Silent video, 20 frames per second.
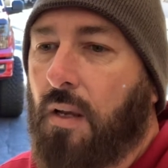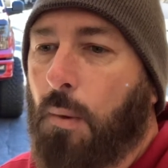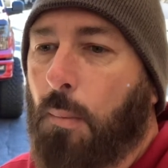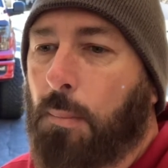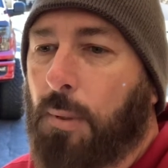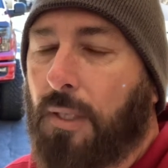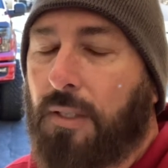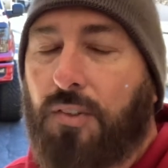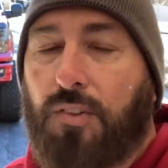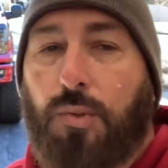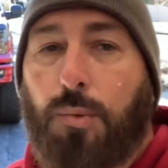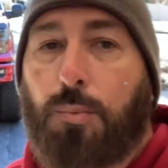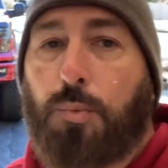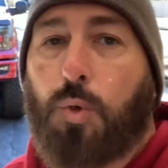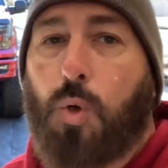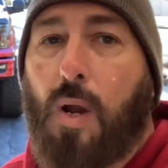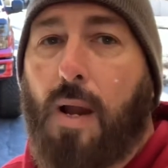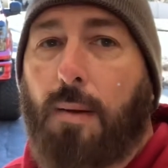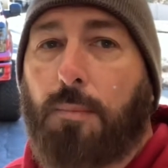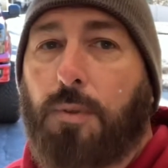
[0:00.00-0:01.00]
Please
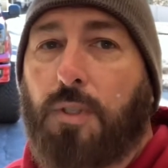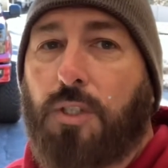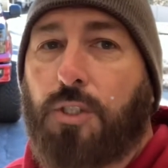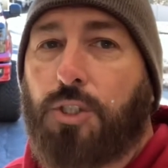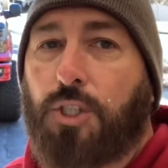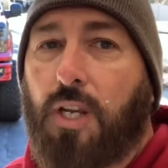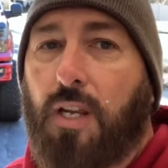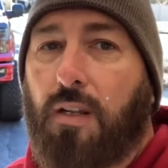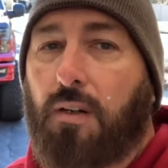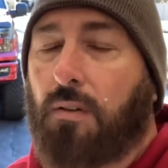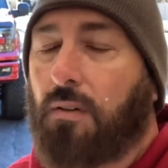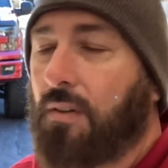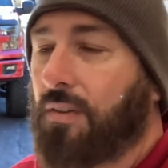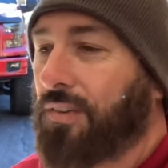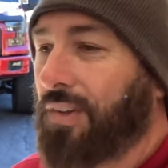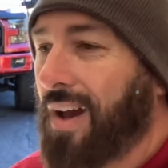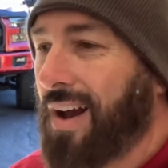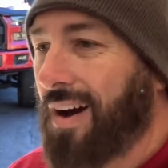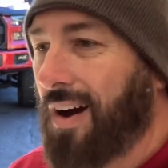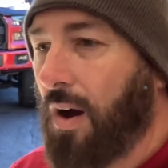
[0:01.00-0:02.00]
subscribe to the channel,
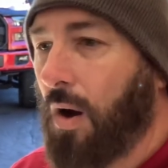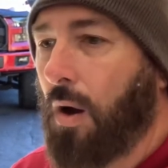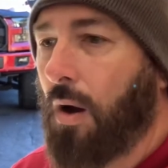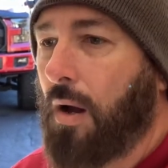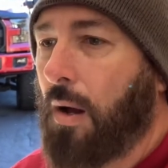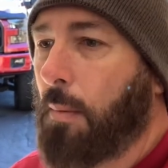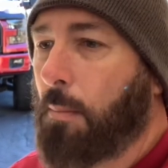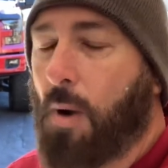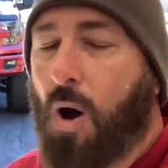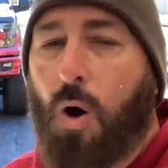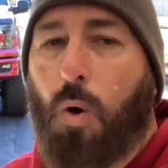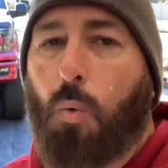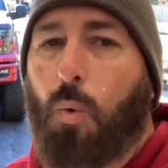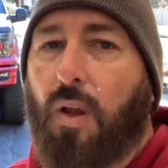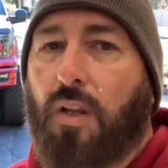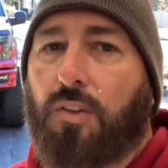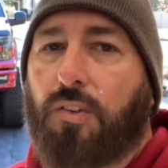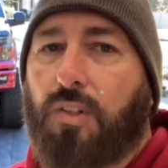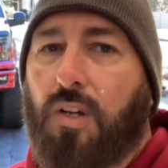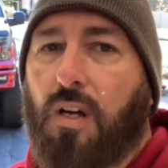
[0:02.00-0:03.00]
as I'm
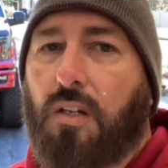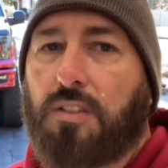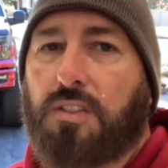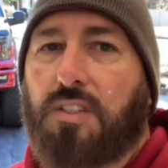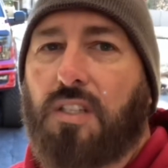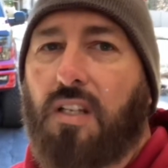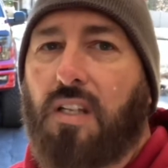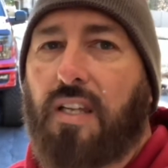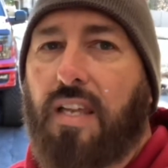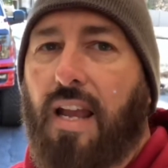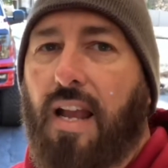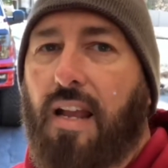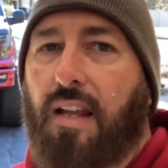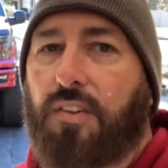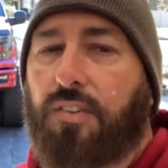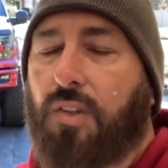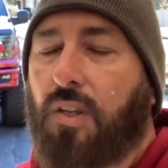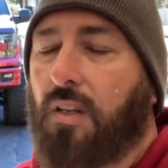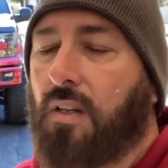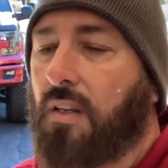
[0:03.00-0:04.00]
always constantly
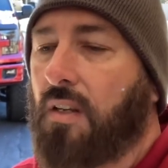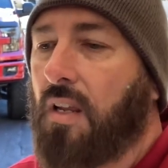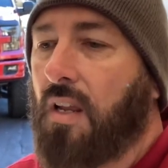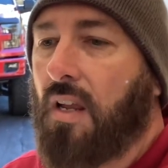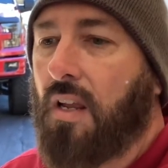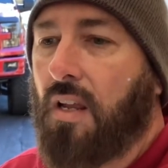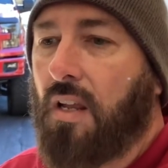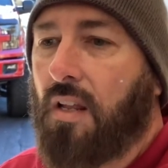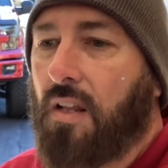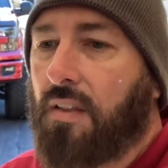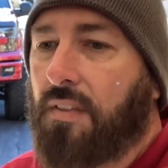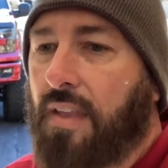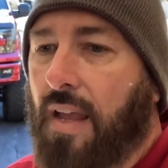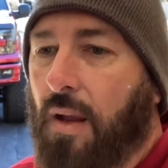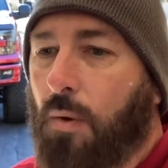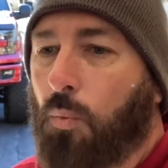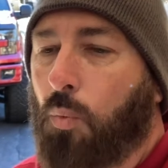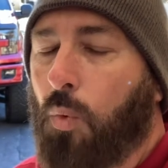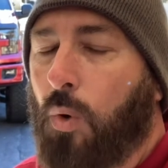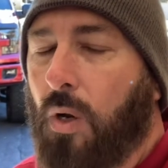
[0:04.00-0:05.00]
asking.
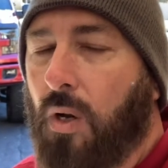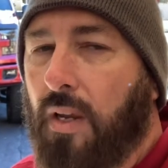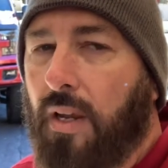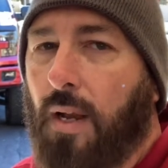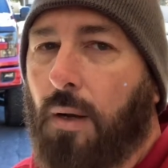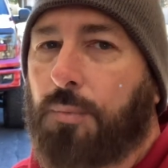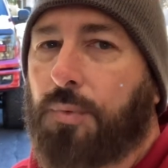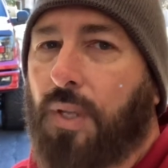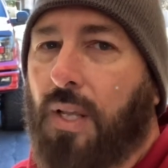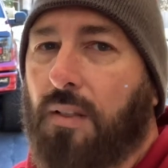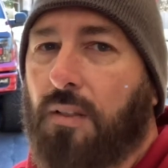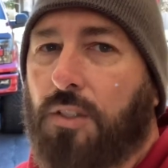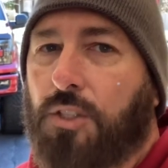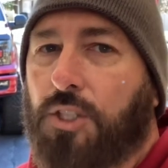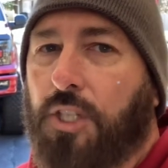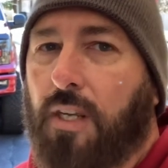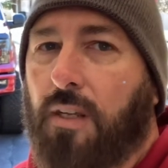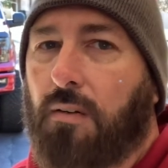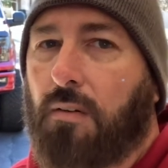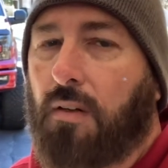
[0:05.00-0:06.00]
That really helps out the
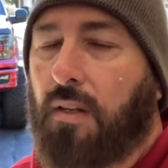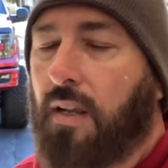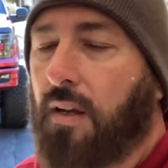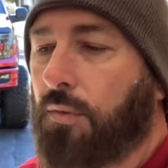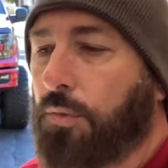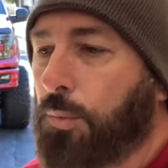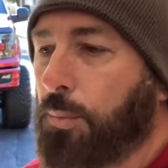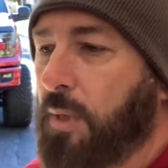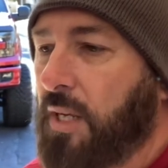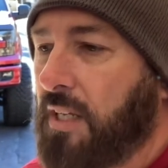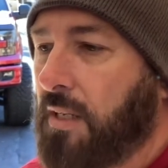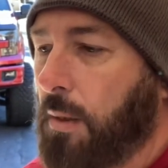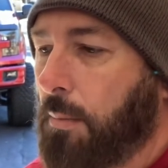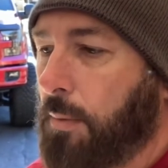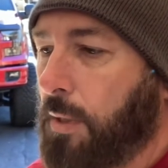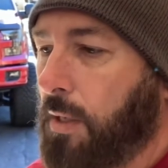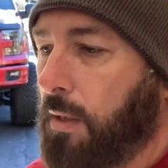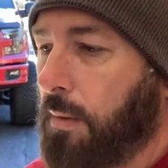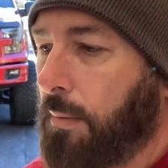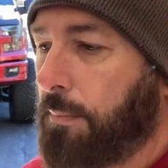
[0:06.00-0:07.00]
channel. It helps me
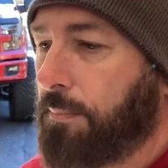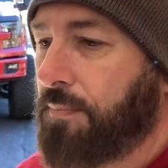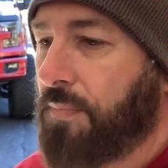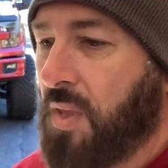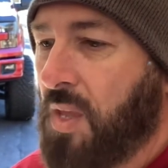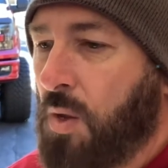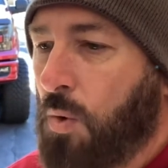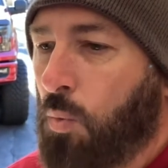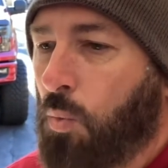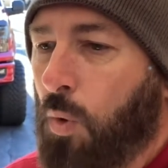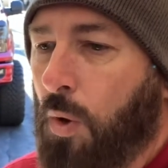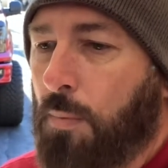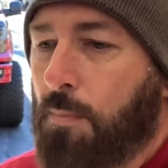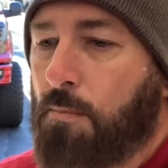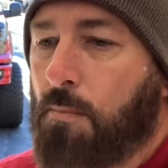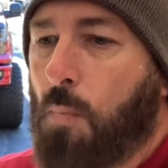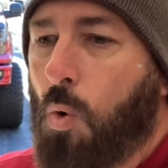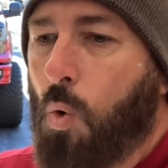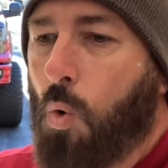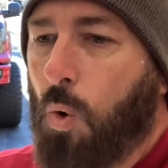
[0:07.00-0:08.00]
coming up with
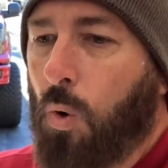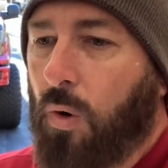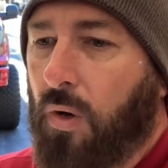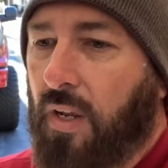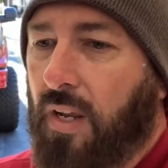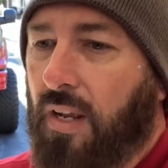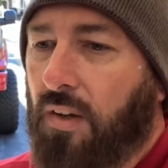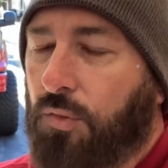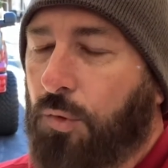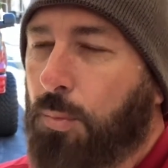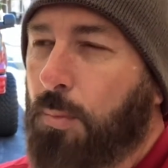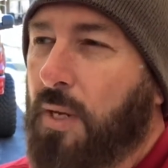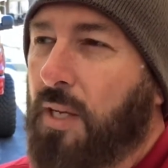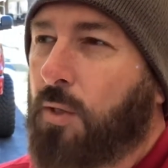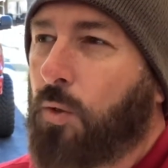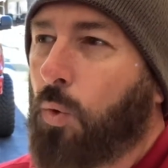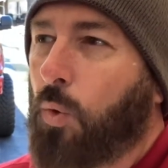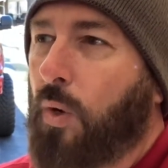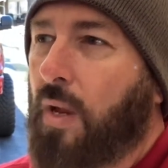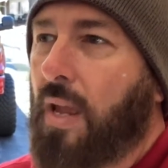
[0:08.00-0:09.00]
more, it helps me
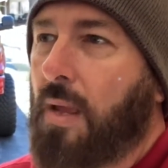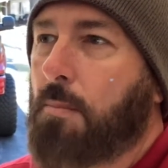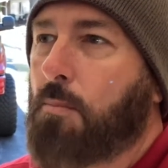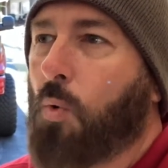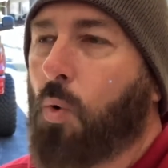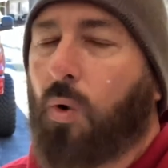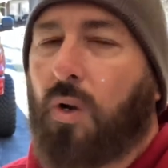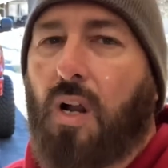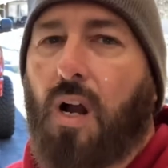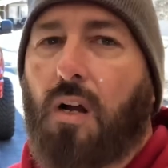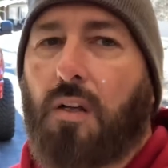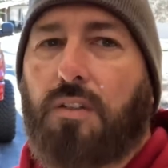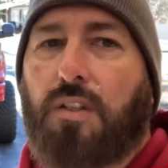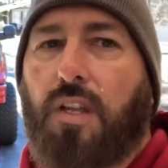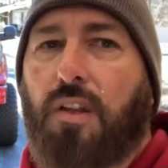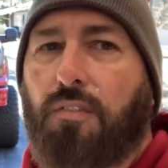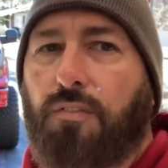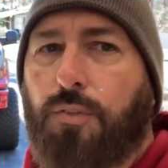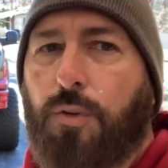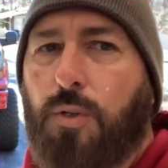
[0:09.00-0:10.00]
create more
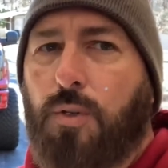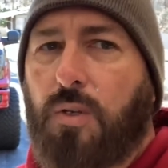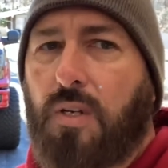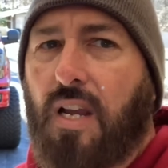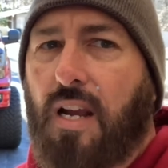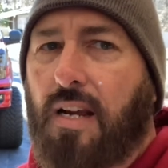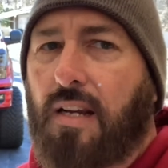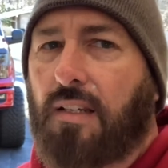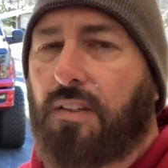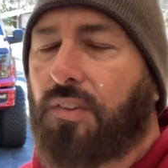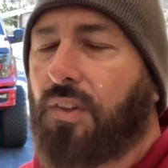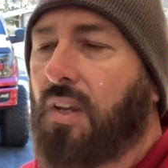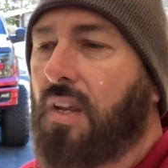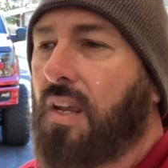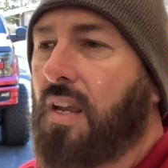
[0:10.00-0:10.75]
content for you guys,